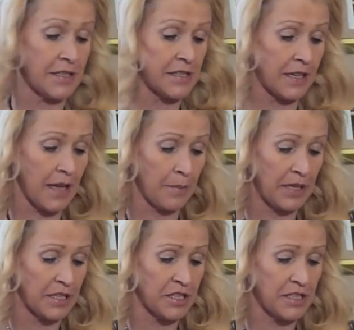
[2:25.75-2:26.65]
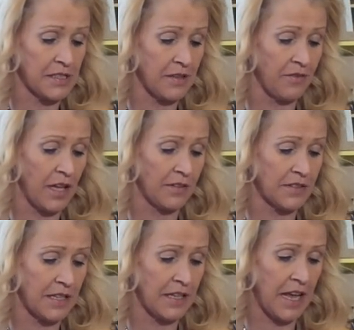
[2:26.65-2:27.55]
It's a company she's
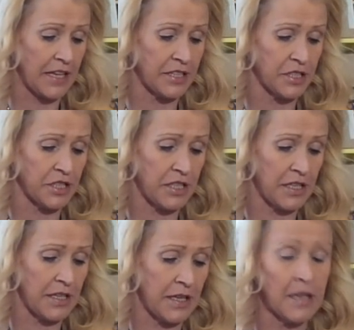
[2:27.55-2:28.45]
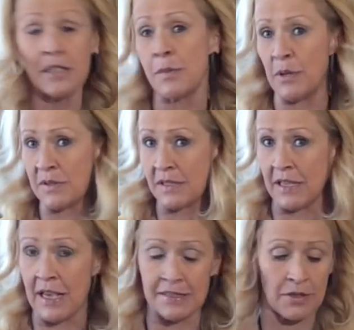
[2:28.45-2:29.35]
involved in and she
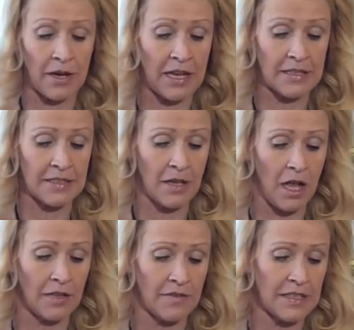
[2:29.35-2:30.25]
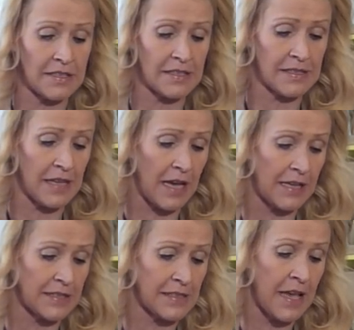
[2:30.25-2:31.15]
supposedly has her hand in all of these
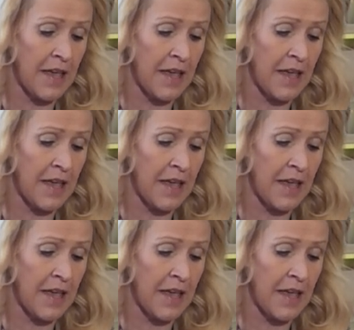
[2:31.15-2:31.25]
designs.